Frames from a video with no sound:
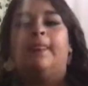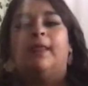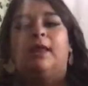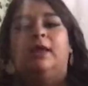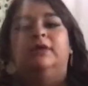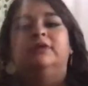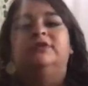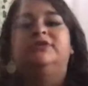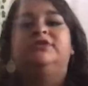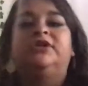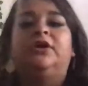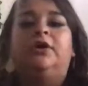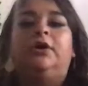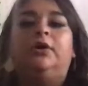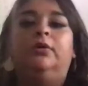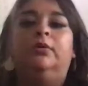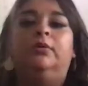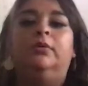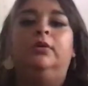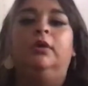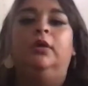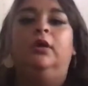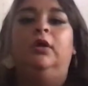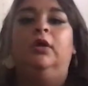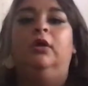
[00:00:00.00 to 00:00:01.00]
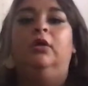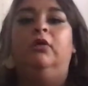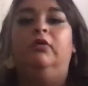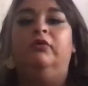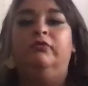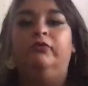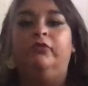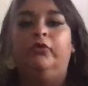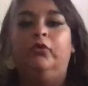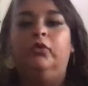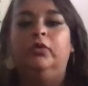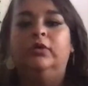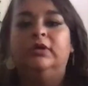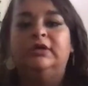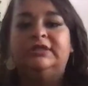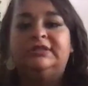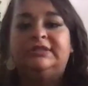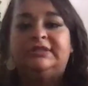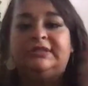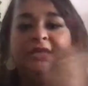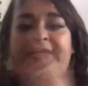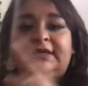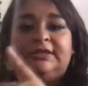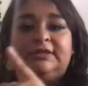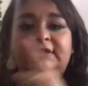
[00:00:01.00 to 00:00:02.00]
So, for
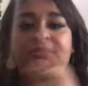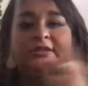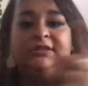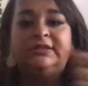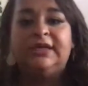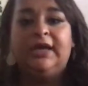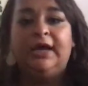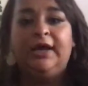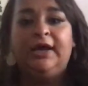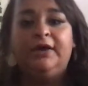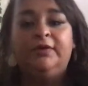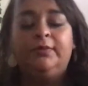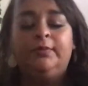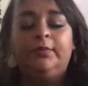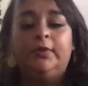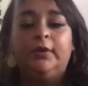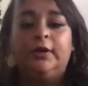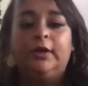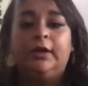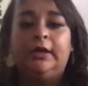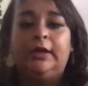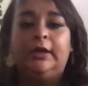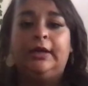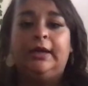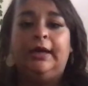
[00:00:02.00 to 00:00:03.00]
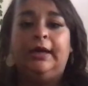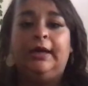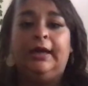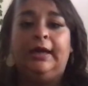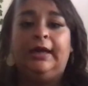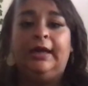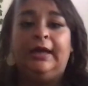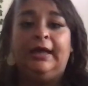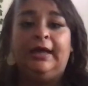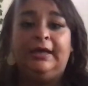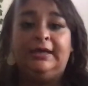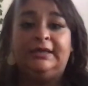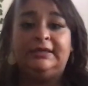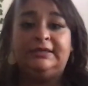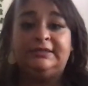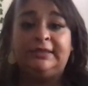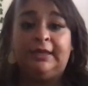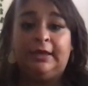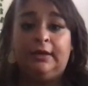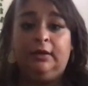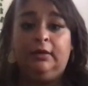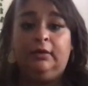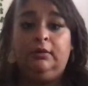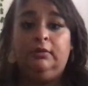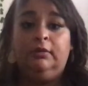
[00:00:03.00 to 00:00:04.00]
side to side, we're going to
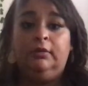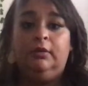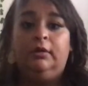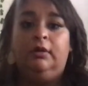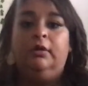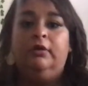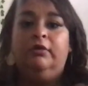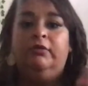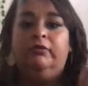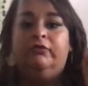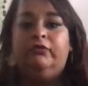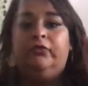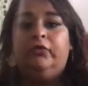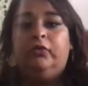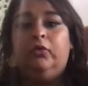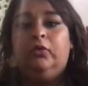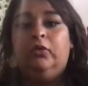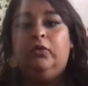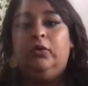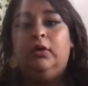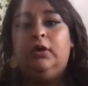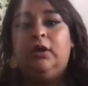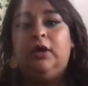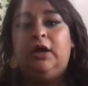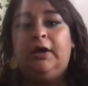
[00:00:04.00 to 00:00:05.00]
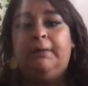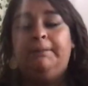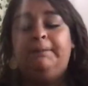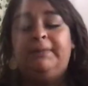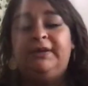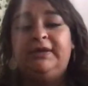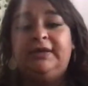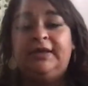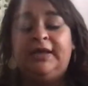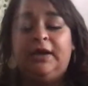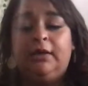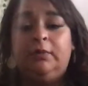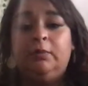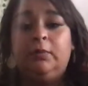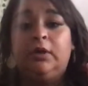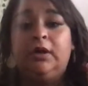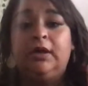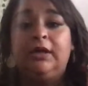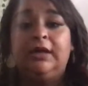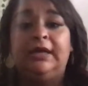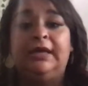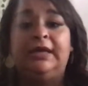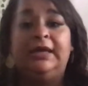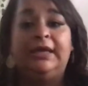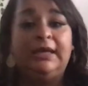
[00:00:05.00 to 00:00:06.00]
exhale. For up and down, we're going
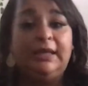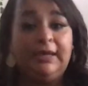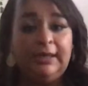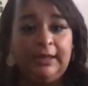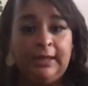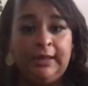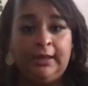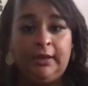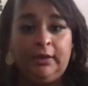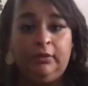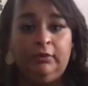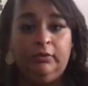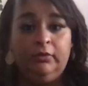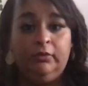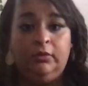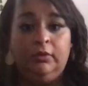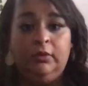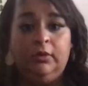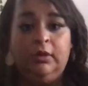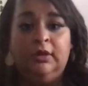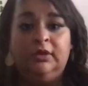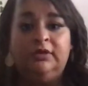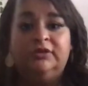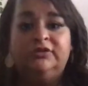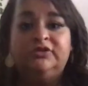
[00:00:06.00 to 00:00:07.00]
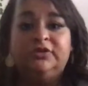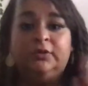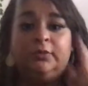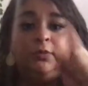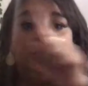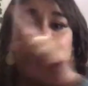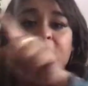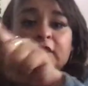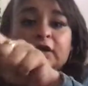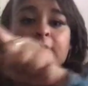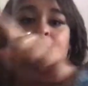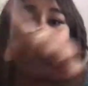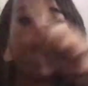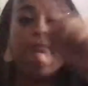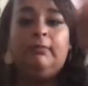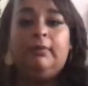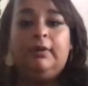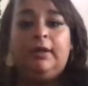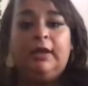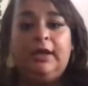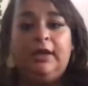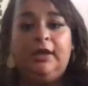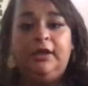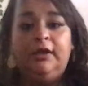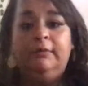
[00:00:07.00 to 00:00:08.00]
to inhale. So we're going to
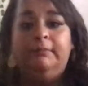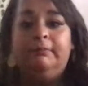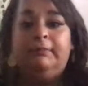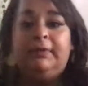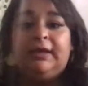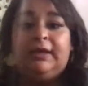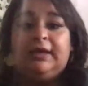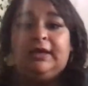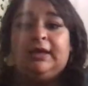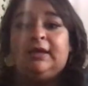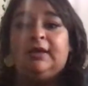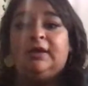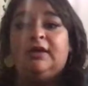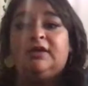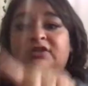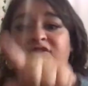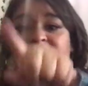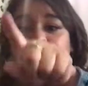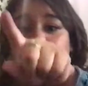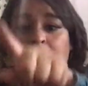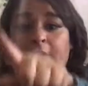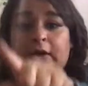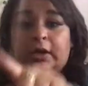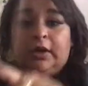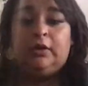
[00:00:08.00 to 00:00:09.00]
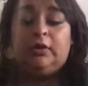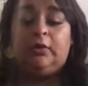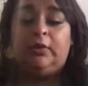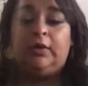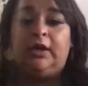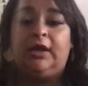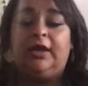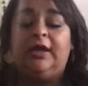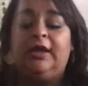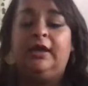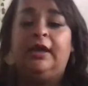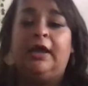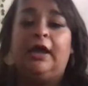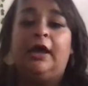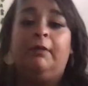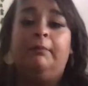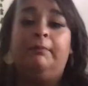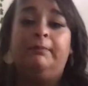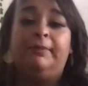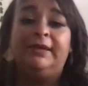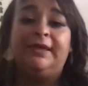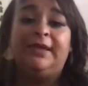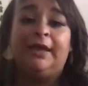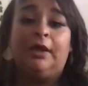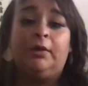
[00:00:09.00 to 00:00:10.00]
end up making a square, okay? I'm going to
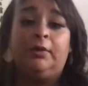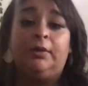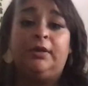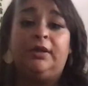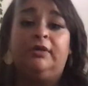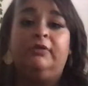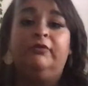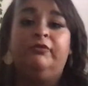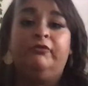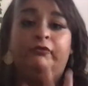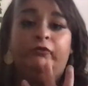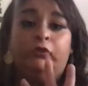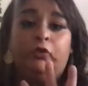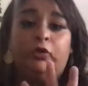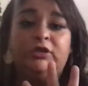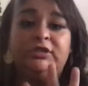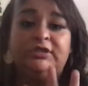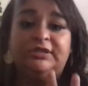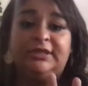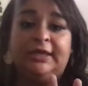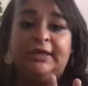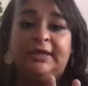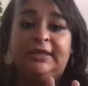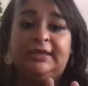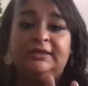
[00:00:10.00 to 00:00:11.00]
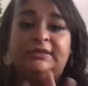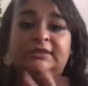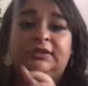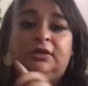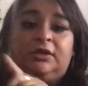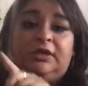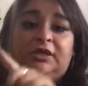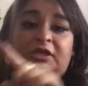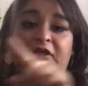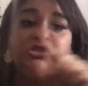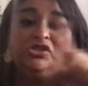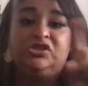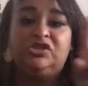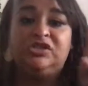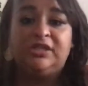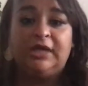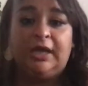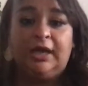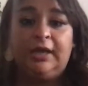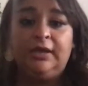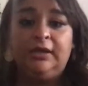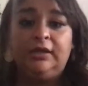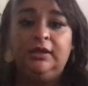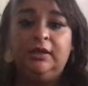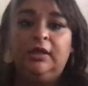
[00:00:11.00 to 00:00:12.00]
be counting 4 seconds on each
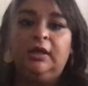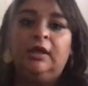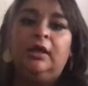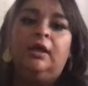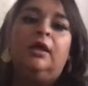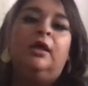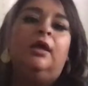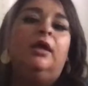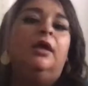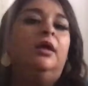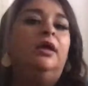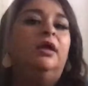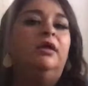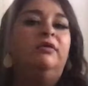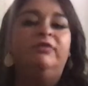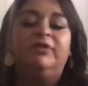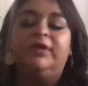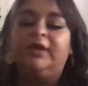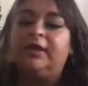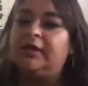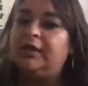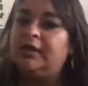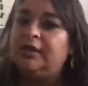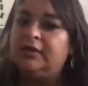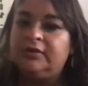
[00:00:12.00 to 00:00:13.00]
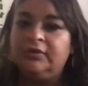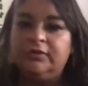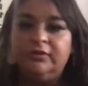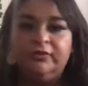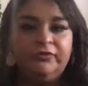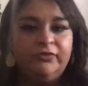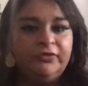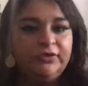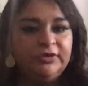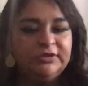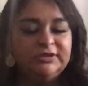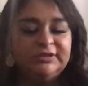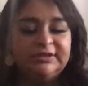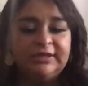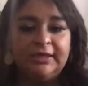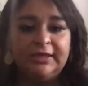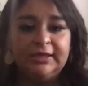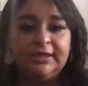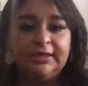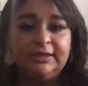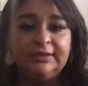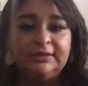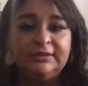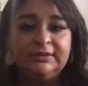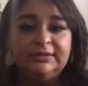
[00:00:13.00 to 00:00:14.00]
side. If you cannot do the 4
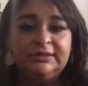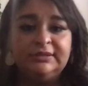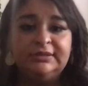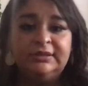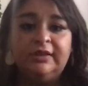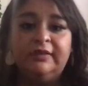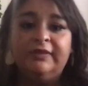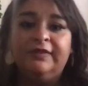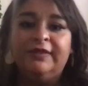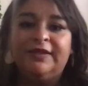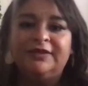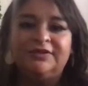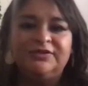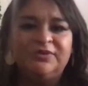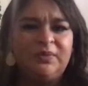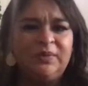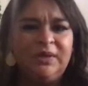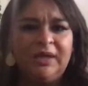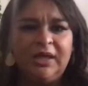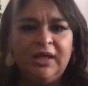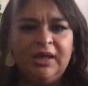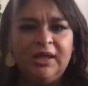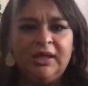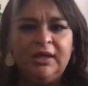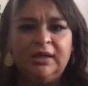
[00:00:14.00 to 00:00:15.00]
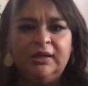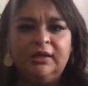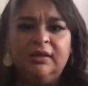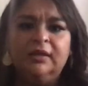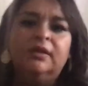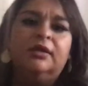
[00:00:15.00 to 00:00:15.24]
seconds, that's okay.